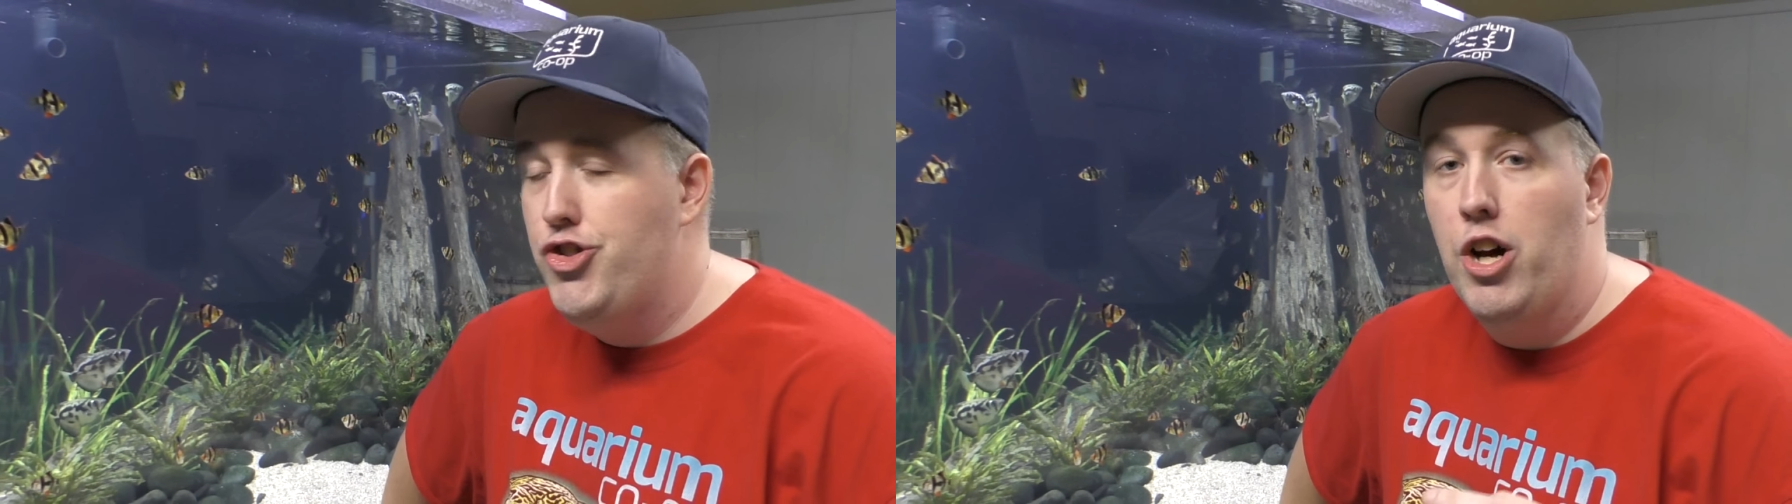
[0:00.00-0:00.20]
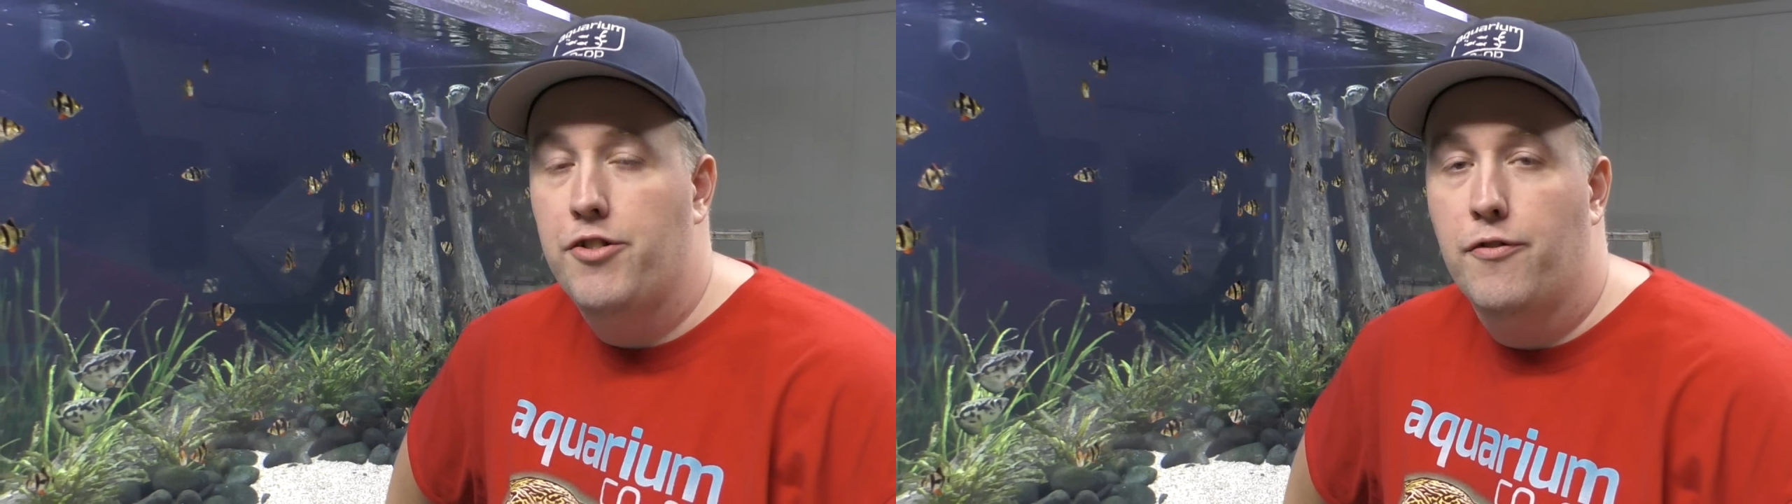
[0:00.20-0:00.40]

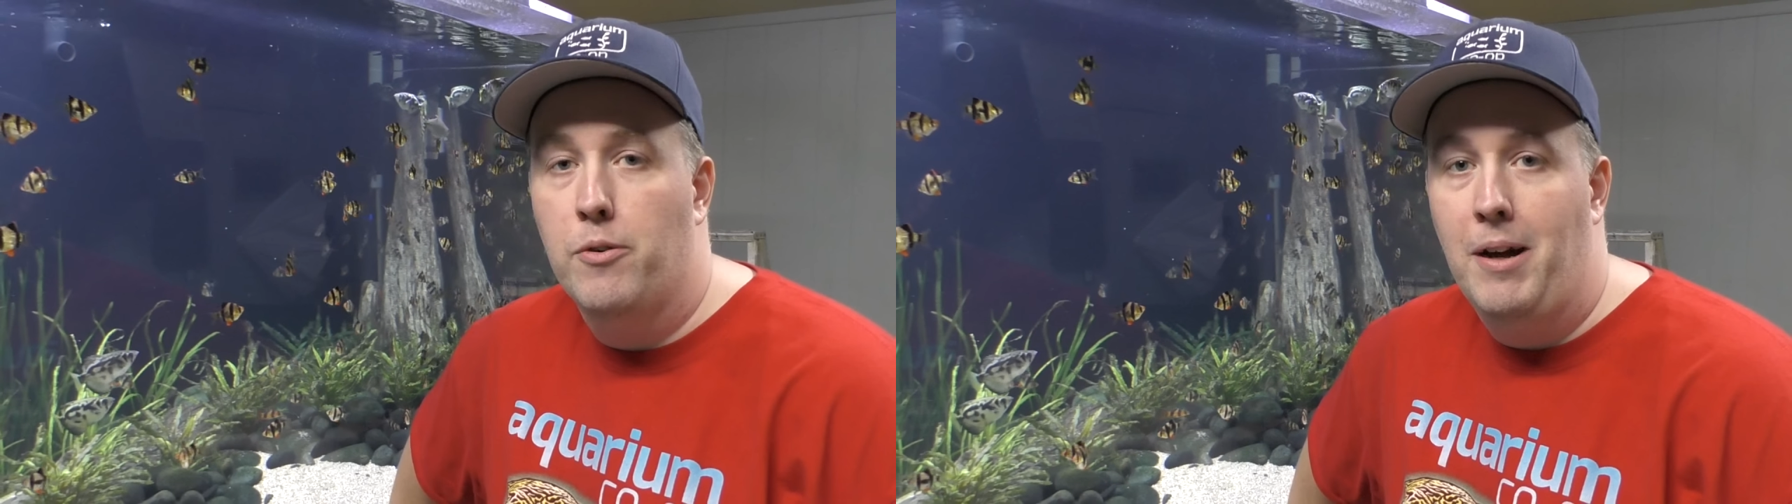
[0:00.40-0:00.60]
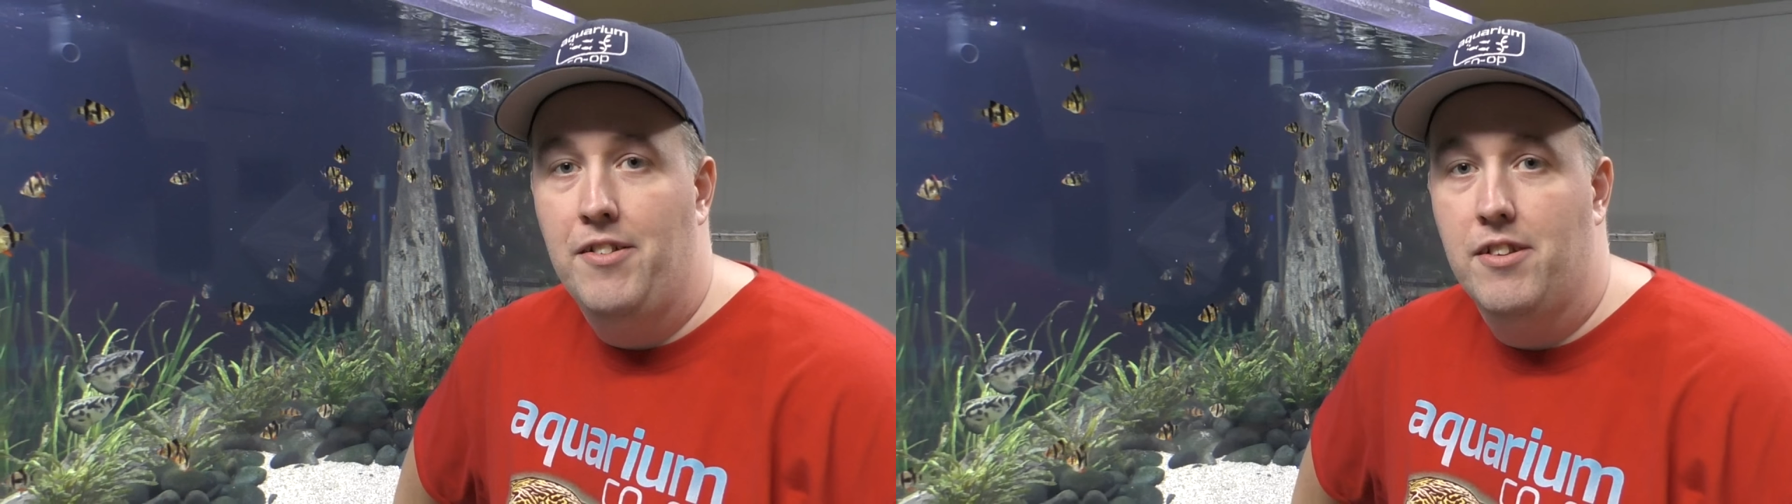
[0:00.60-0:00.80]
just
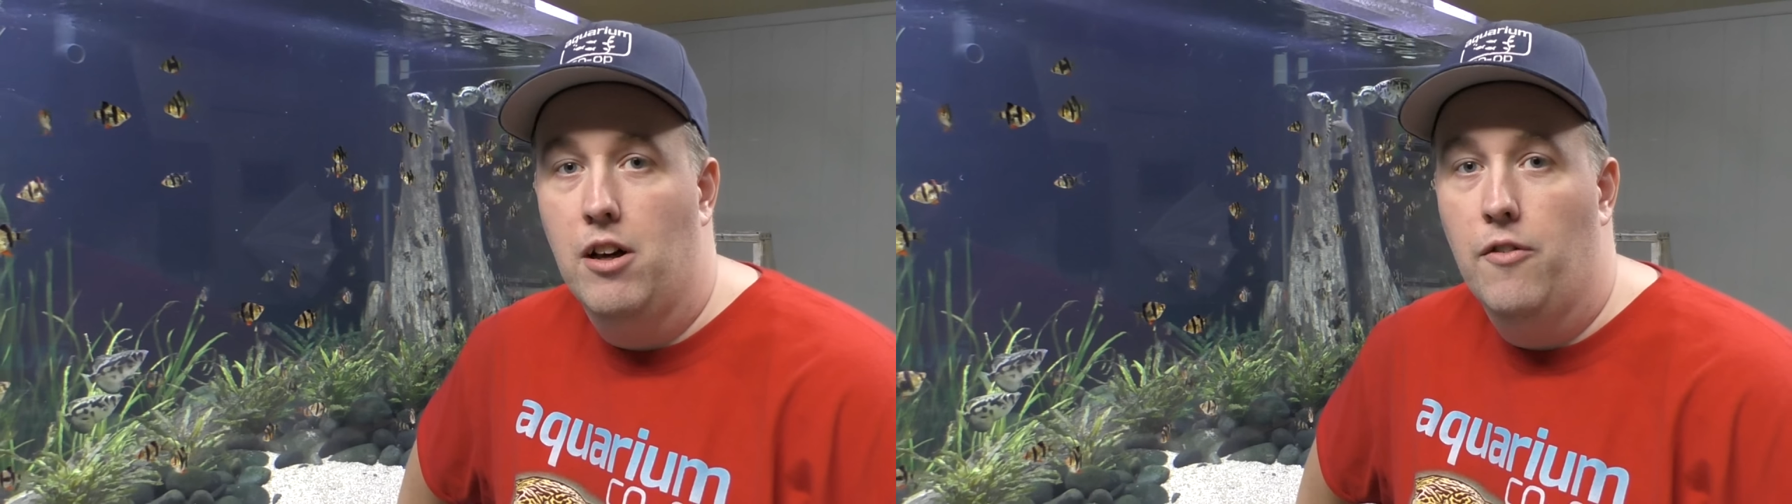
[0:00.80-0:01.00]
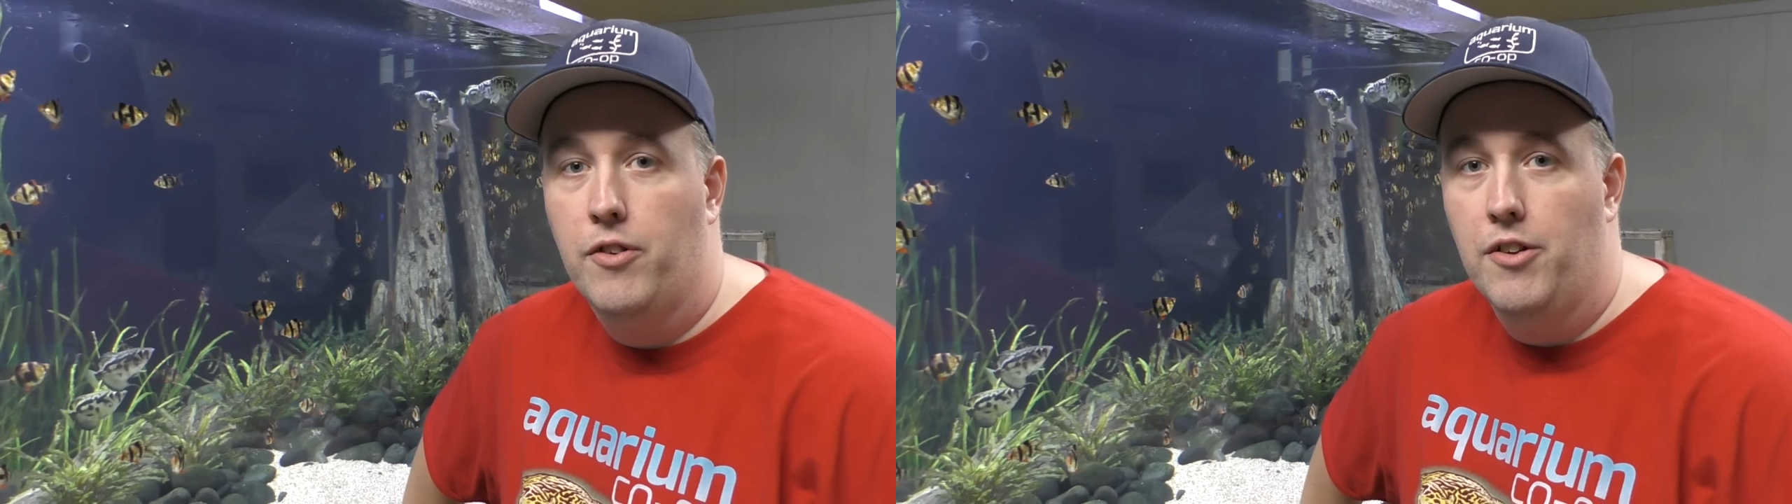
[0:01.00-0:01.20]
for myself,